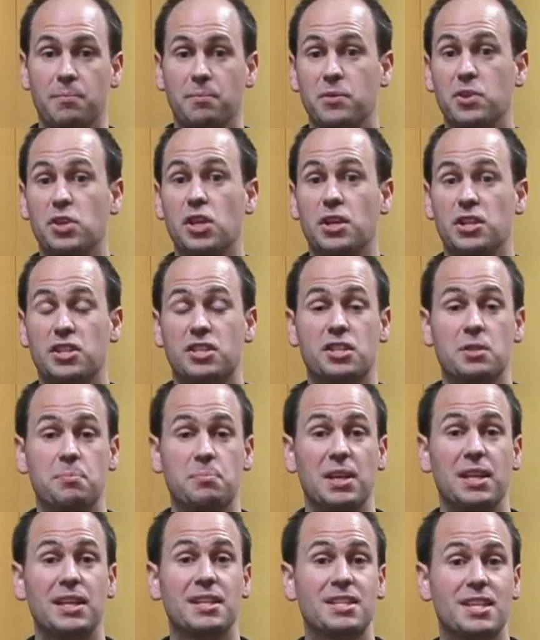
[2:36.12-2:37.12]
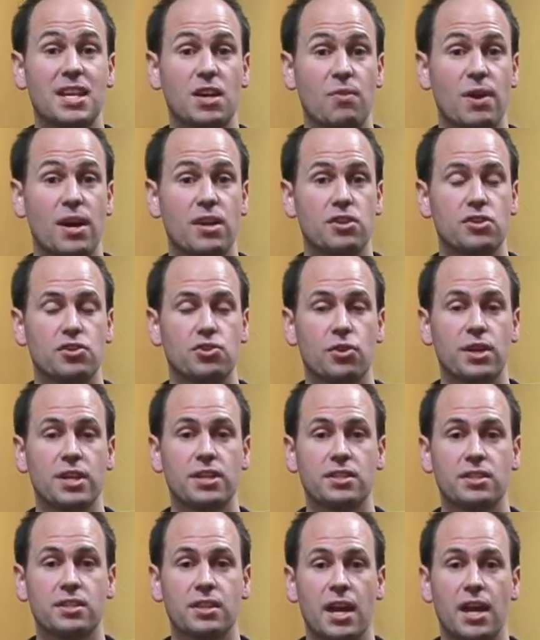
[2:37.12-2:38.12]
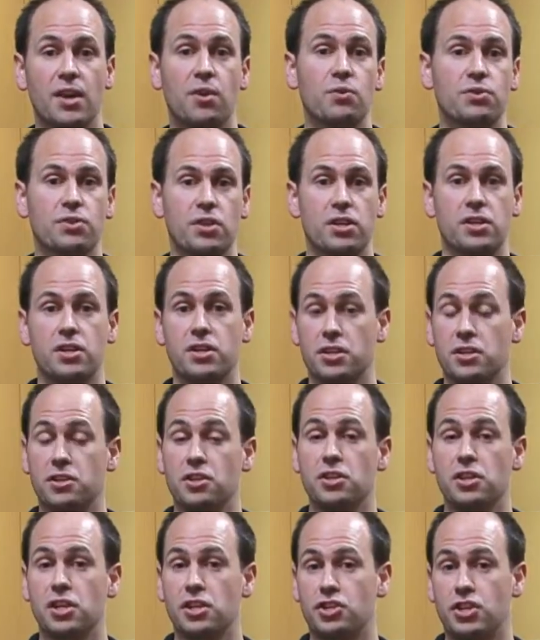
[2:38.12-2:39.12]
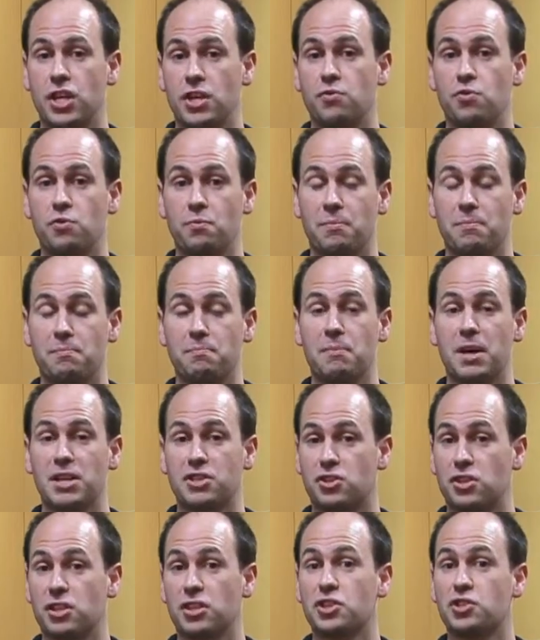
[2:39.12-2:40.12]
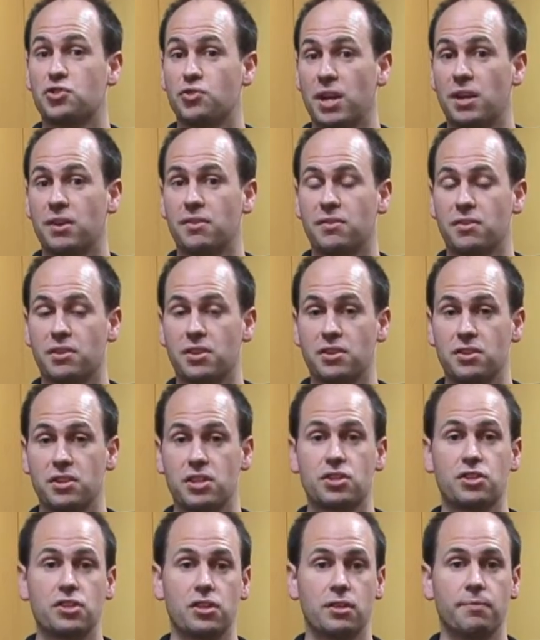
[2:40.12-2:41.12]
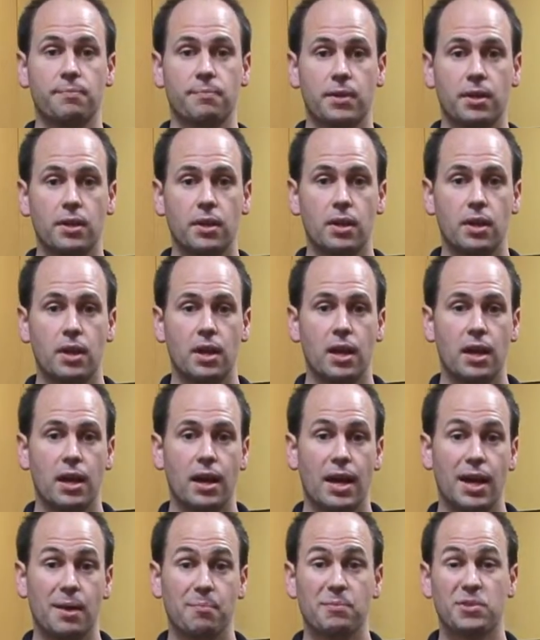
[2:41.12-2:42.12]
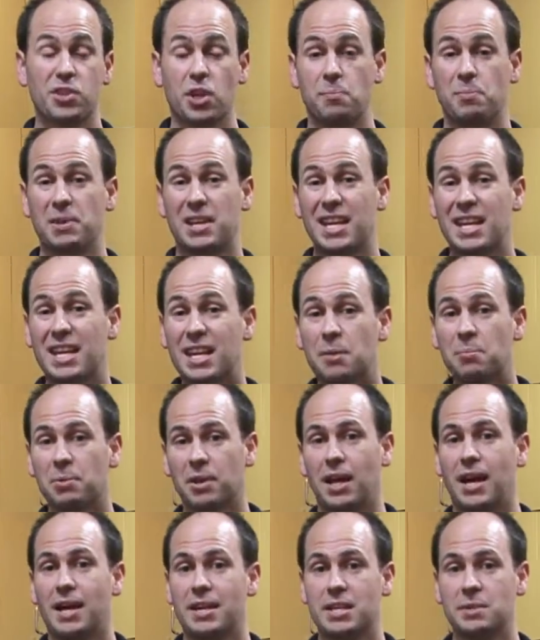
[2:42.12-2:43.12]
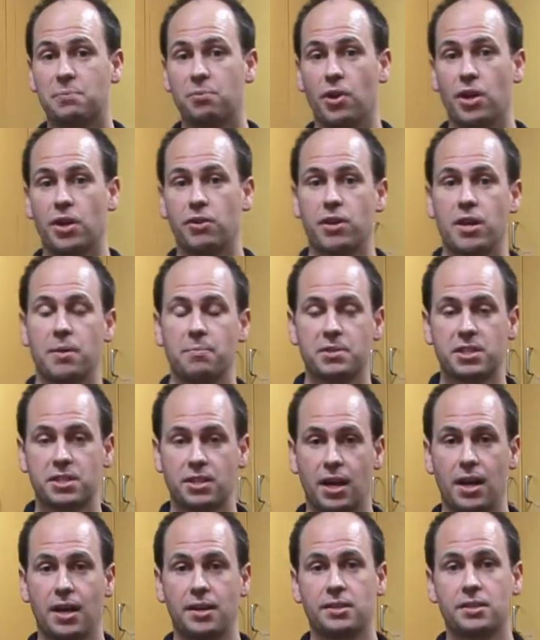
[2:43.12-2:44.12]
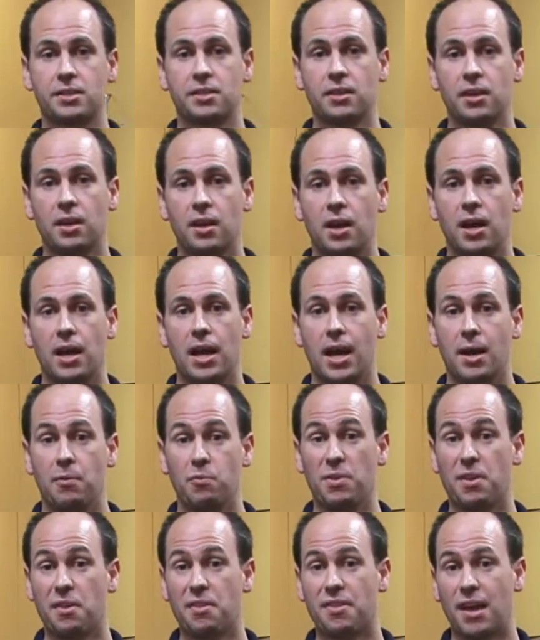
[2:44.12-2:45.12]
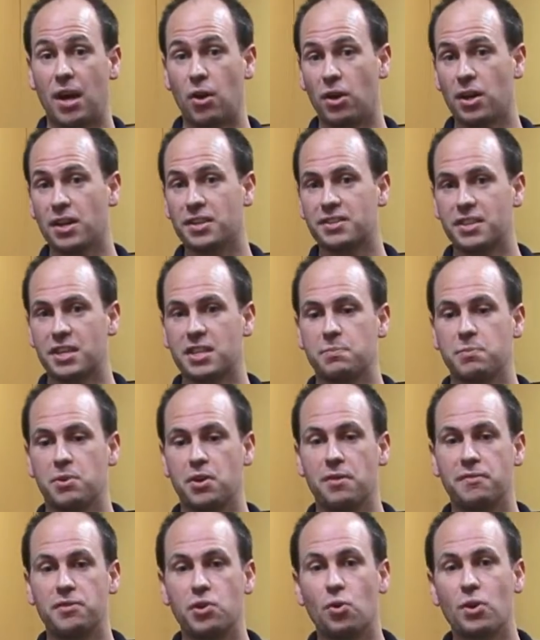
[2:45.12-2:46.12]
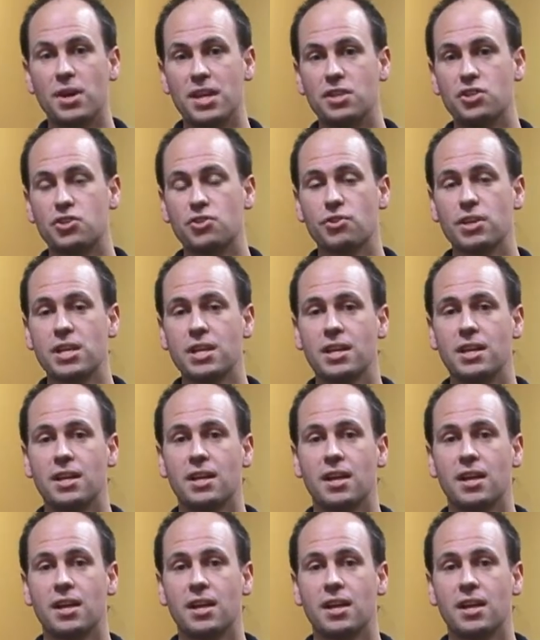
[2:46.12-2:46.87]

your stability around your joints, and also your general muscular strength and condition. So beginning a Pilates program starts with a thorough assessment of your injury,